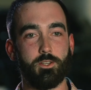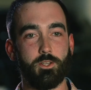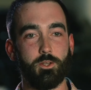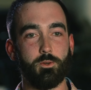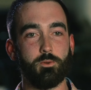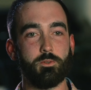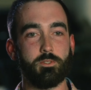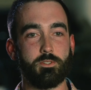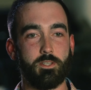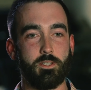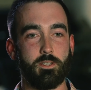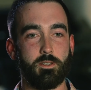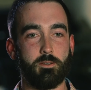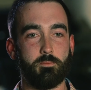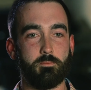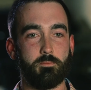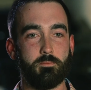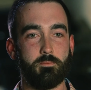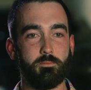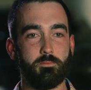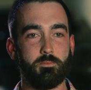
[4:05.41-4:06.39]
used him
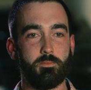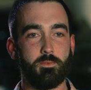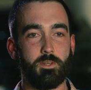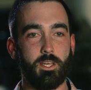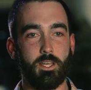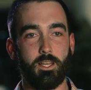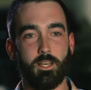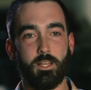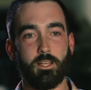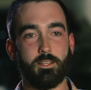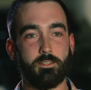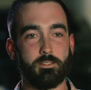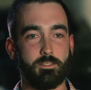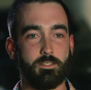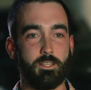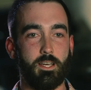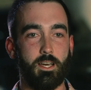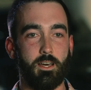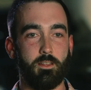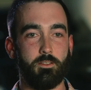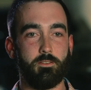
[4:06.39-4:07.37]
in his
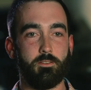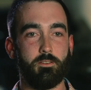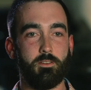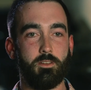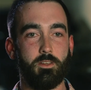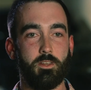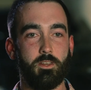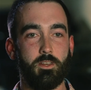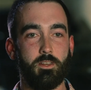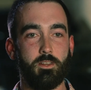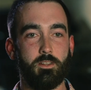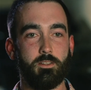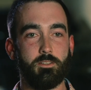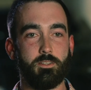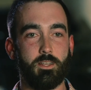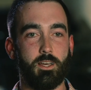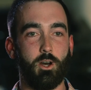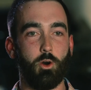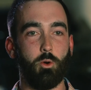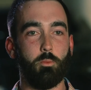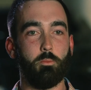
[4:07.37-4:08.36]
death to
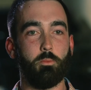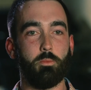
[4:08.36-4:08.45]
help